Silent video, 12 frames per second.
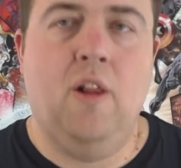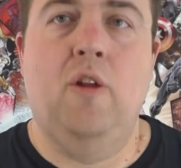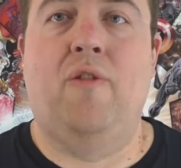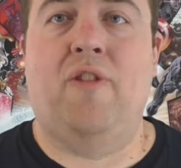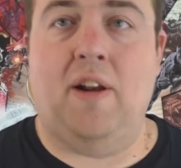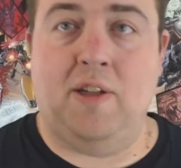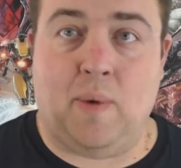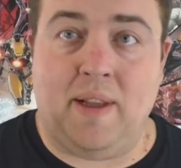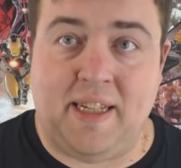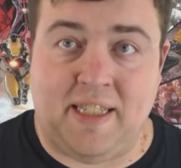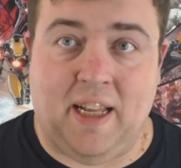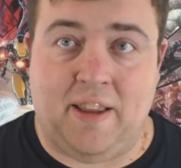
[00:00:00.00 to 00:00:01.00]
Loot Vault is where
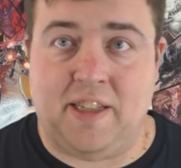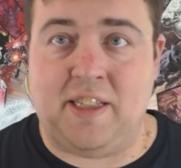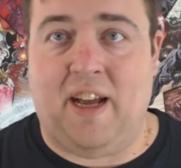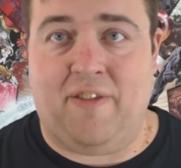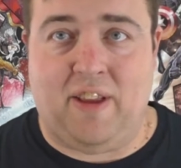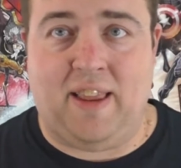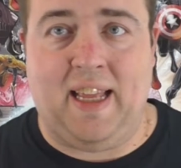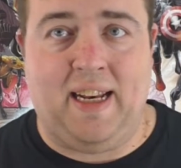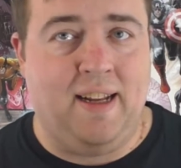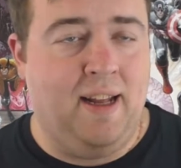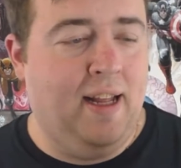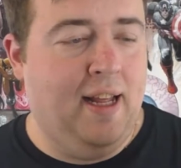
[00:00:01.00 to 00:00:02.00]
they sell the stuff that they
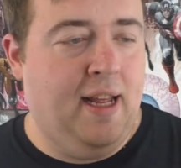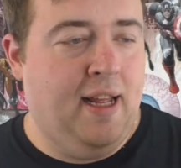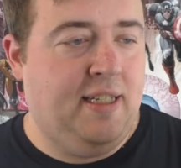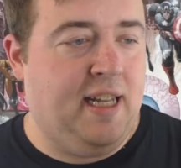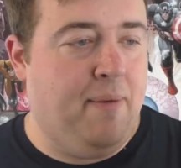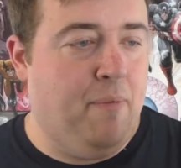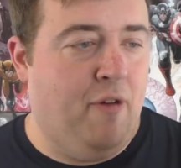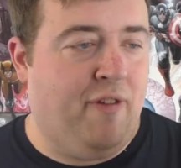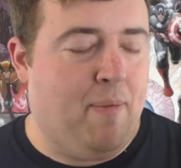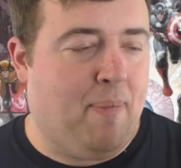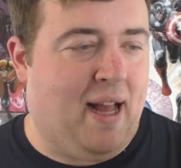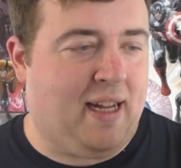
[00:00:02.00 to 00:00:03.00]
didn't move in
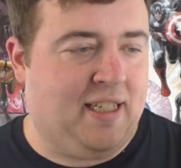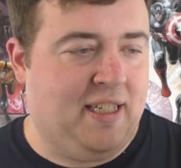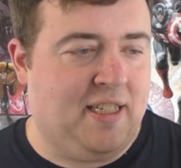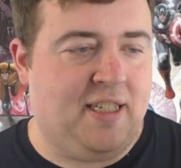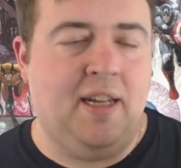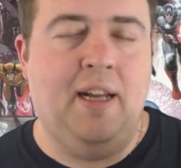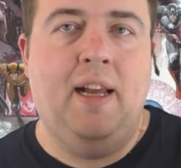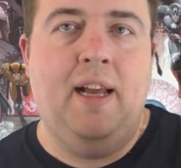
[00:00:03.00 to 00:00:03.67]
the boxes.